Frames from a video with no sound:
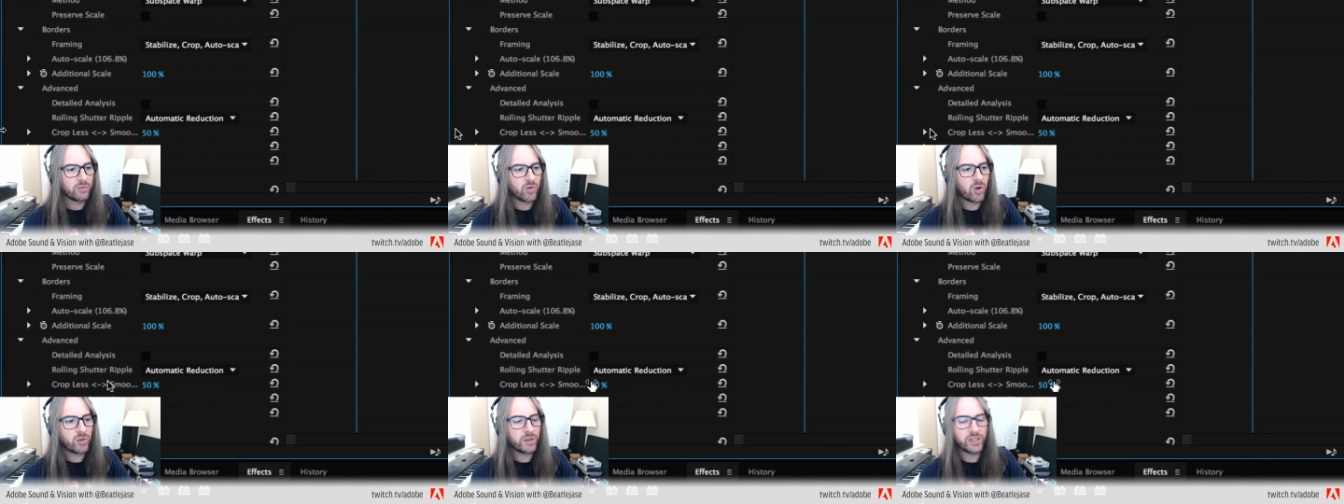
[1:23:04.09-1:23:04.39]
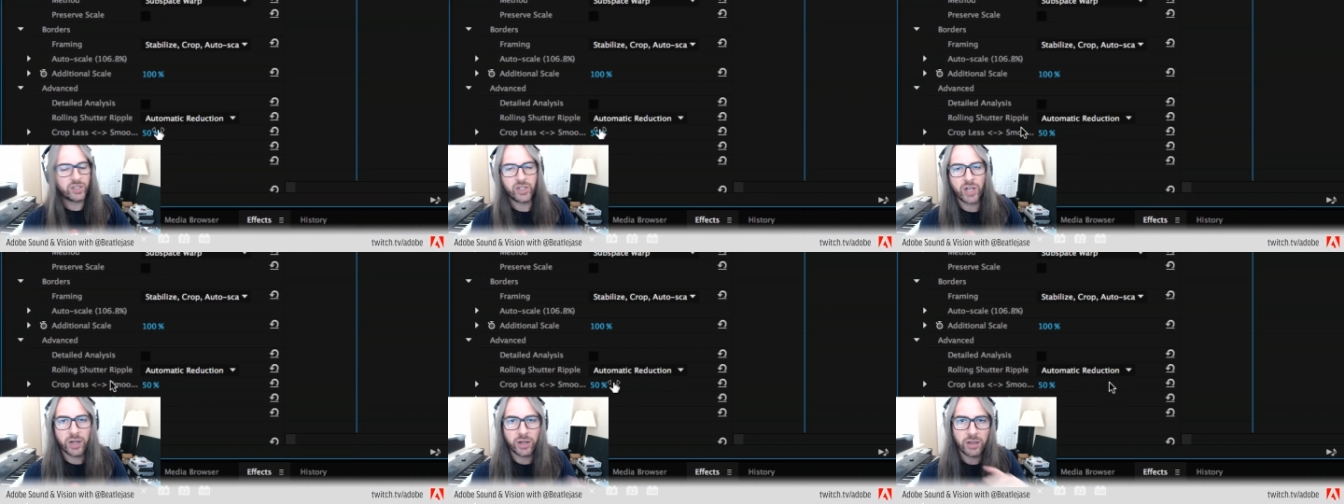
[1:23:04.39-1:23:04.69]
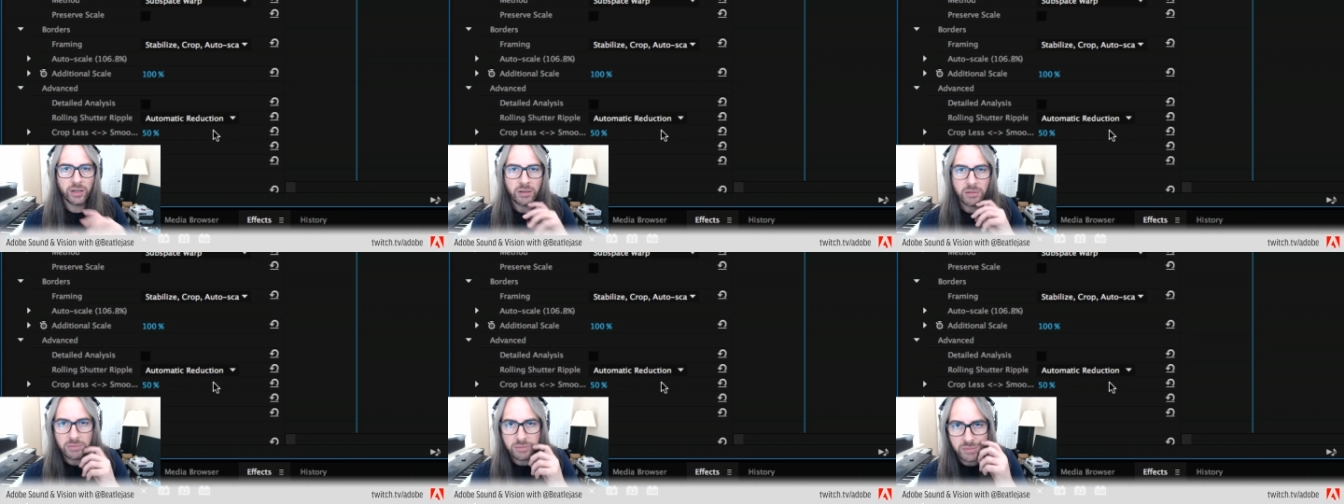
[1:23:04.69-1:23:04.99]
Rolling
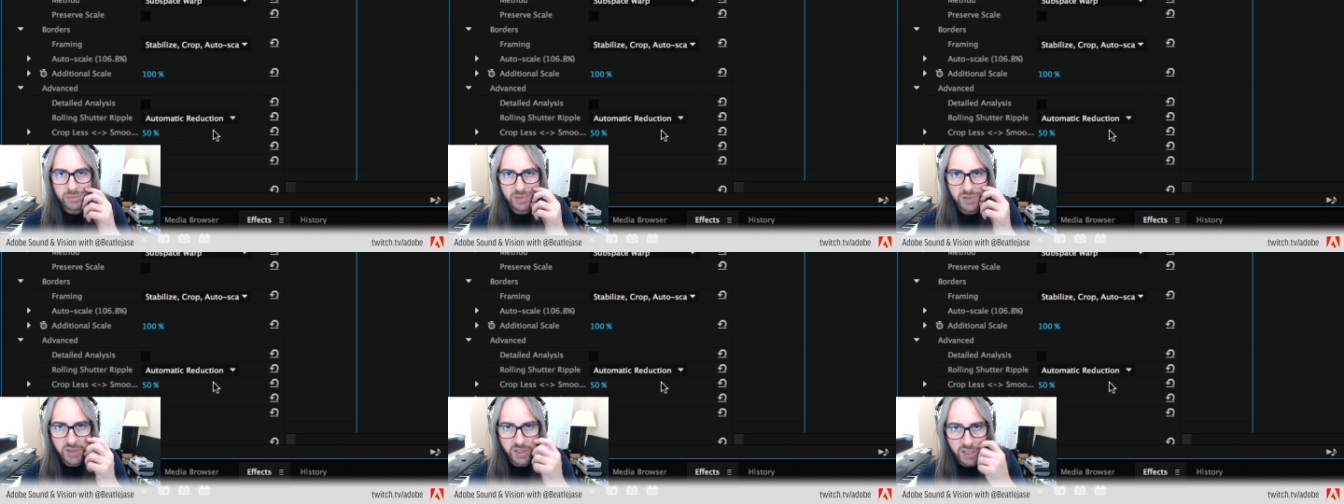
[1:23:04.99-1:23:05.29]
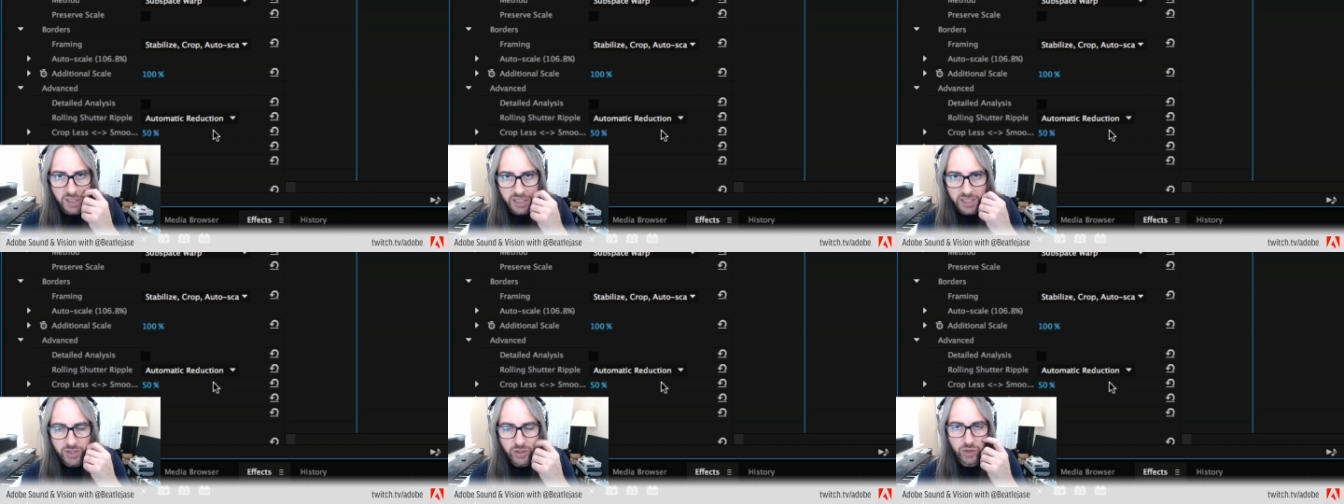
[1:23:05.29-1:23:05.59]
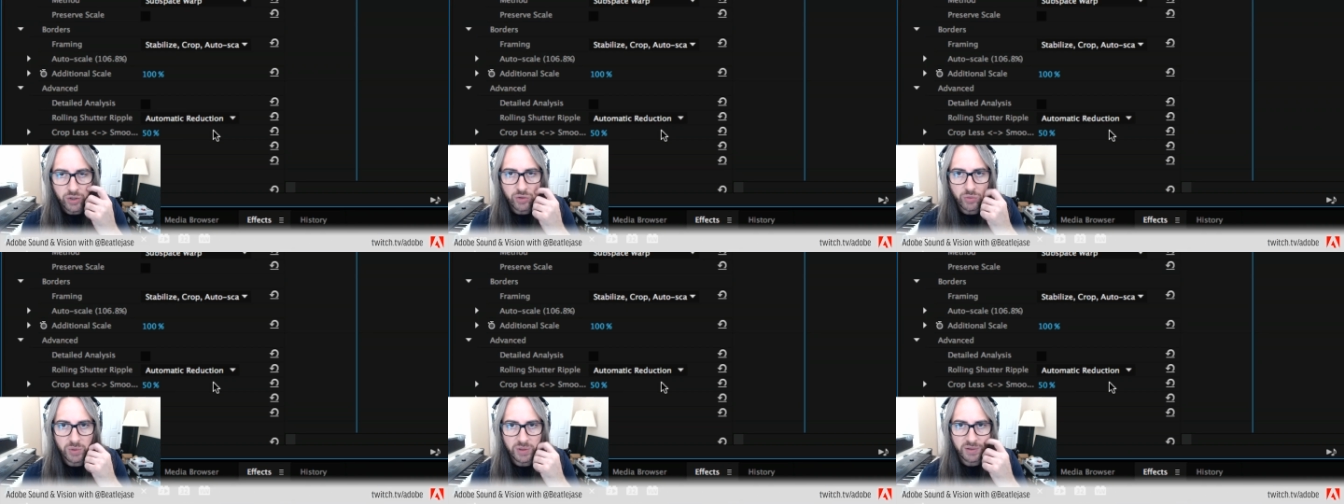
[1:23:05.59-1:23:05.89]
shutter, still an
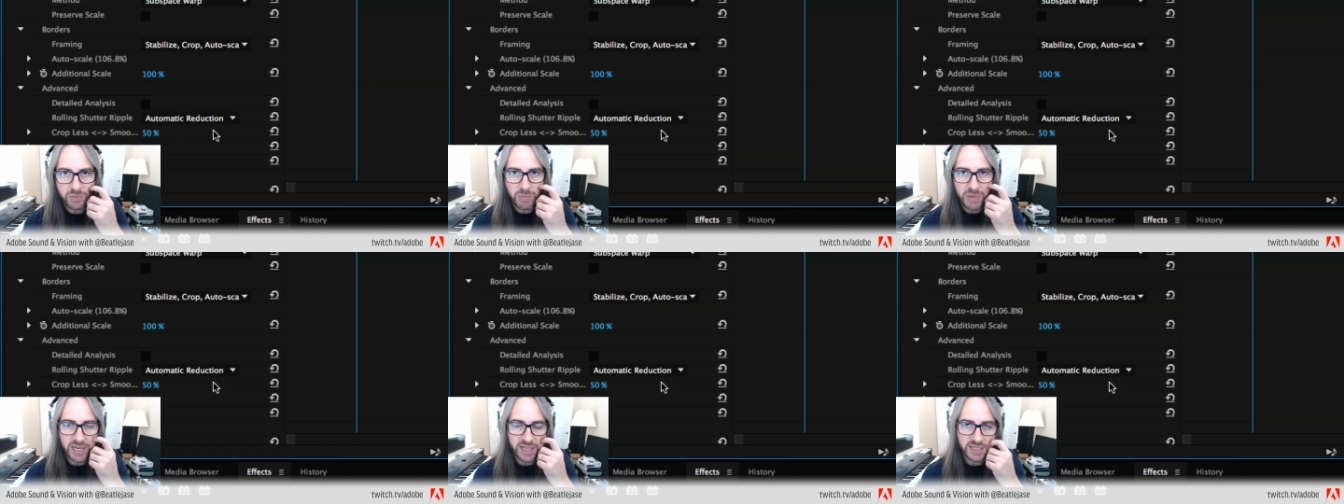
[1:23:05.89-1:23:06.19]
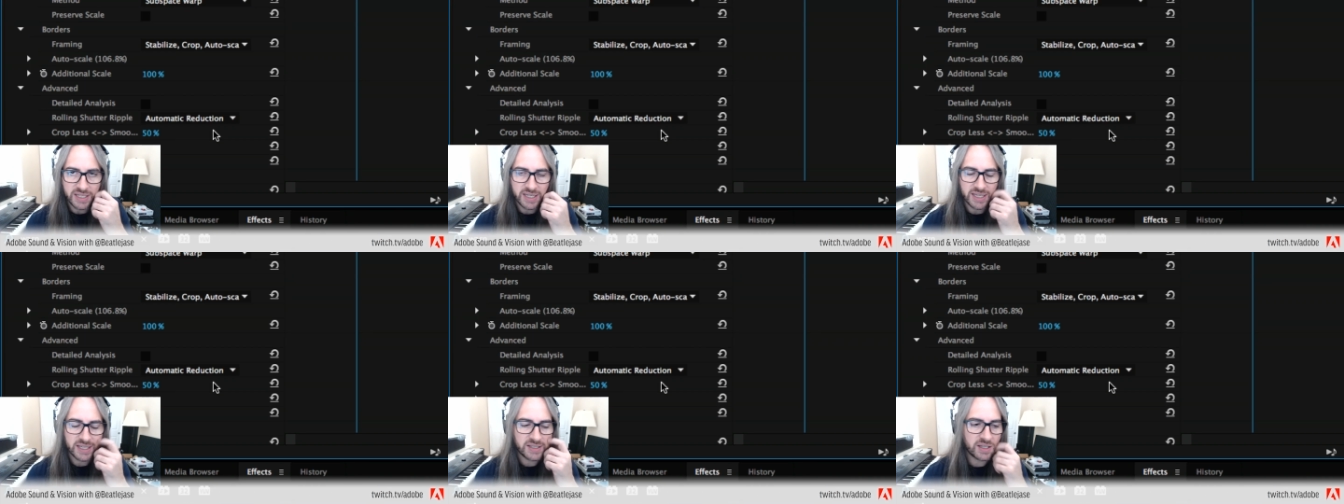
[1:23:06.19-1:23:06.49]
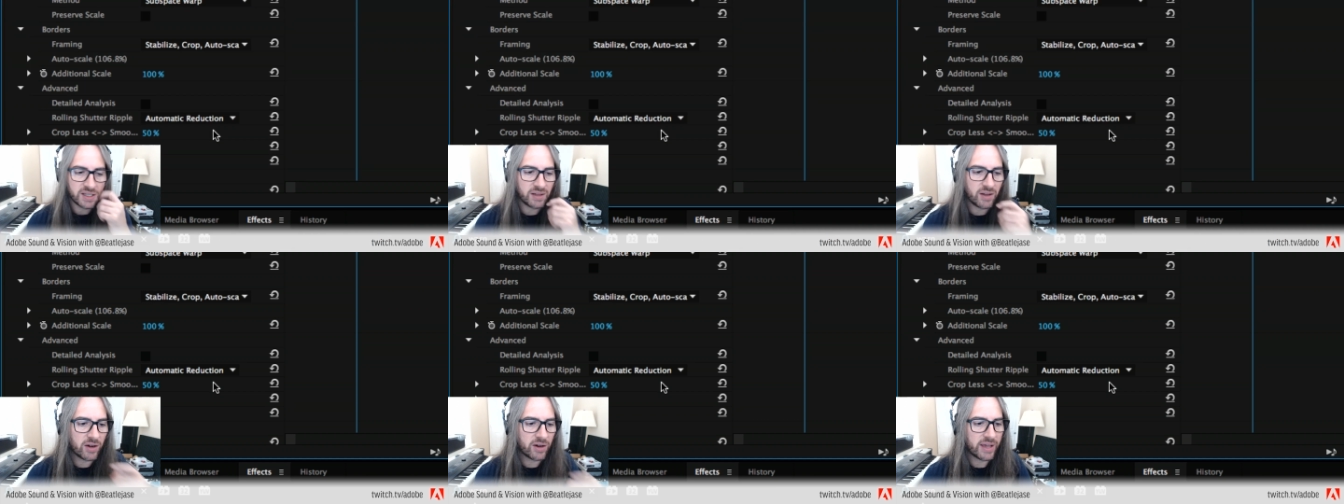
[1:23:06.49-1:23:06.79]
issue with many
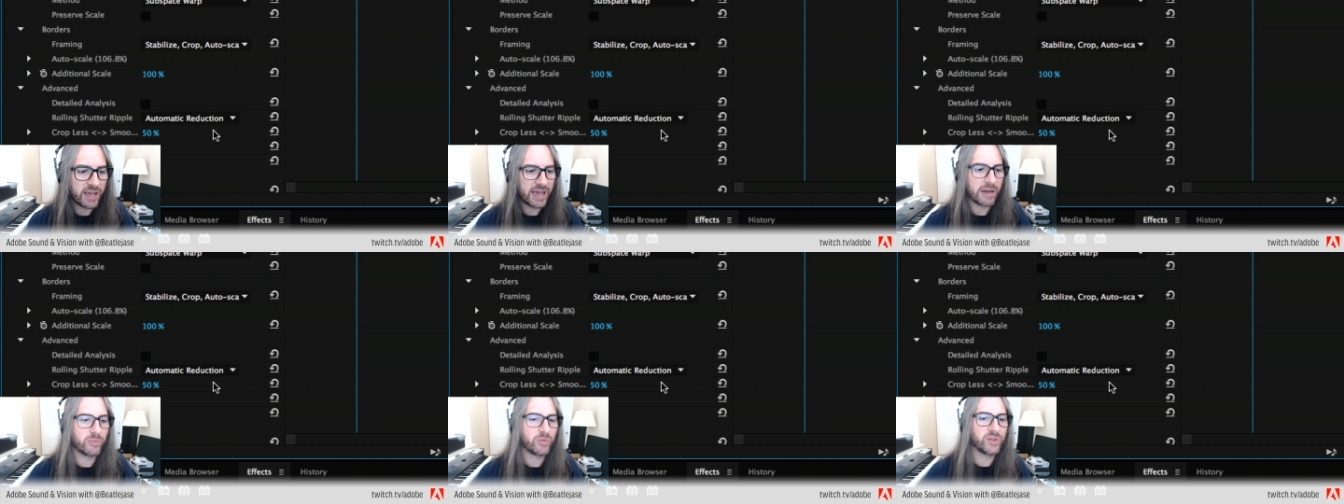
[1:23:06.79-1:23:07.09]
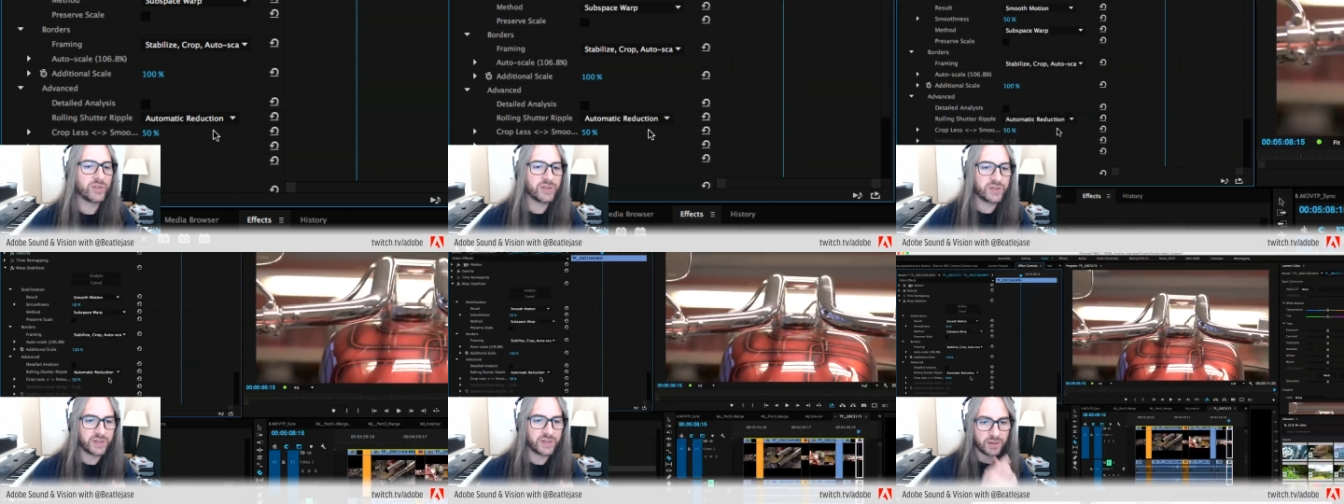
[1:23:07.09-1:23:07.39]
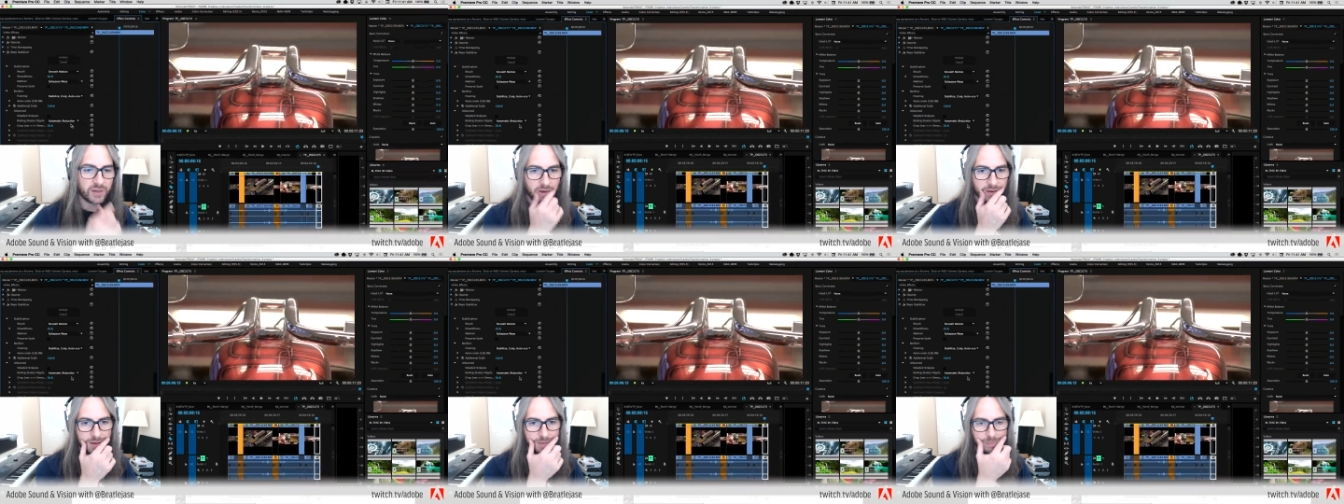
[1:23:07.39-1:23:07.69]
DSLR cameras.